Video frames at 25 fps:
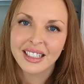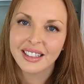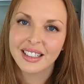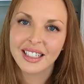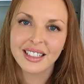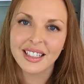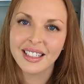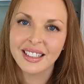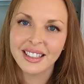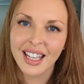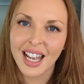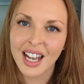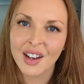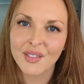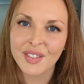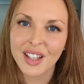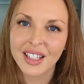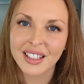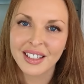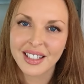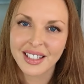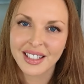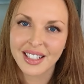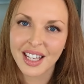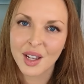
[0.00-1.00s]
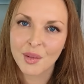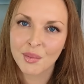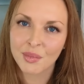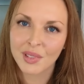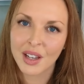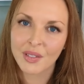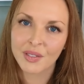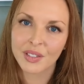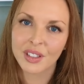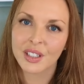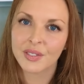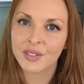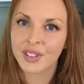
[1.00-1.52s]
they didn't have that same
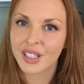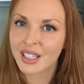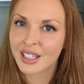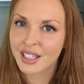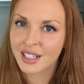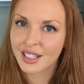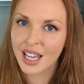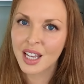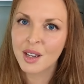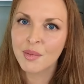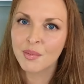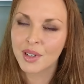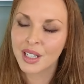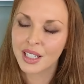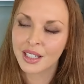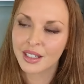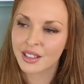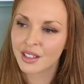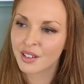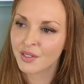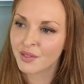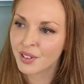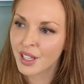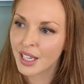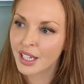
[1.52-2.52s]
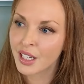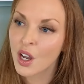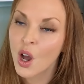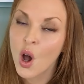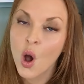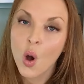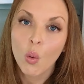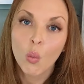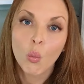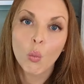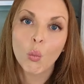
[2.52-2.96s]
level of excitement of like